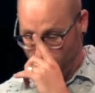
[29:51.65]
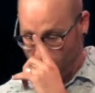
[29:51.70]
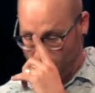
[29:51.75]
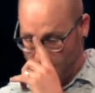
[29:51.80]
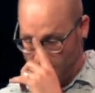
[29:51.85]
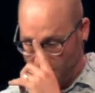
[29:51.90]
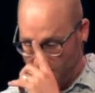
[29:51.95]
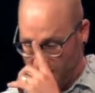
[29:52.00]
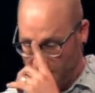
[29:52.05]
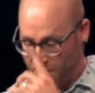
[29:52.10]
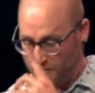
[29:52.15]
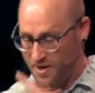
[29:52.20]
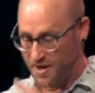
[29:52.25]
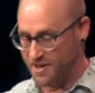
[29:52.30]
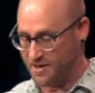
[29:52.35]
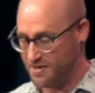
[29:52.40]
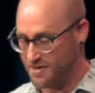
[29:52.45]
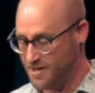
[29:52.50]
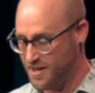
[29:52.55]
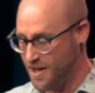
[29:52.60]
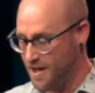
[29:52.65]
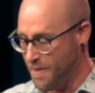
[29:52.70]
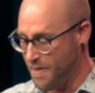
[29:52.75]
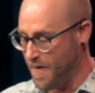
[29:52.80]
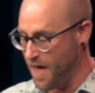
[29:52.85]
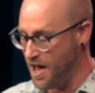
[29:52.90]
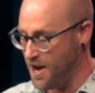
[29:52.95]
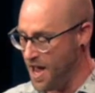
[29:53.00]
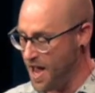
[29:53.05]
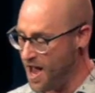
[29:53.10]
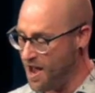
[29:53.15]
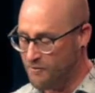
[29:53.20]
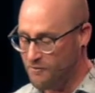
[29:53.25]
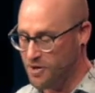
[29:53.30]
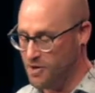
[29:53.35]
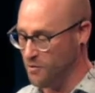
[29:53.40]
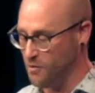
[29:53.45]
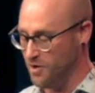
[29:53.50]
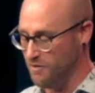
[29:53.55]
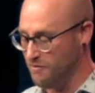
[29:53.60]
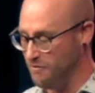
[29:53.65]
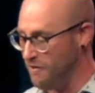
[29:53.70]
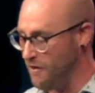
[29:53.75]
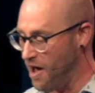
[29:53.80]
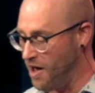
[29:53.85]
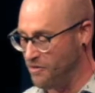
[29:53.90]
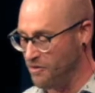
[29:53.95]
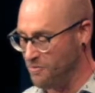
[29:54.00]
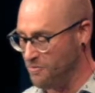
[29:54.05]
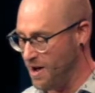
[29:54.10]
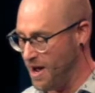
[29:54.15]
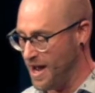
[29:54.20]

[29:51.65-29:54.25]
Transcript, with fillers: we are convinced that everyone fathered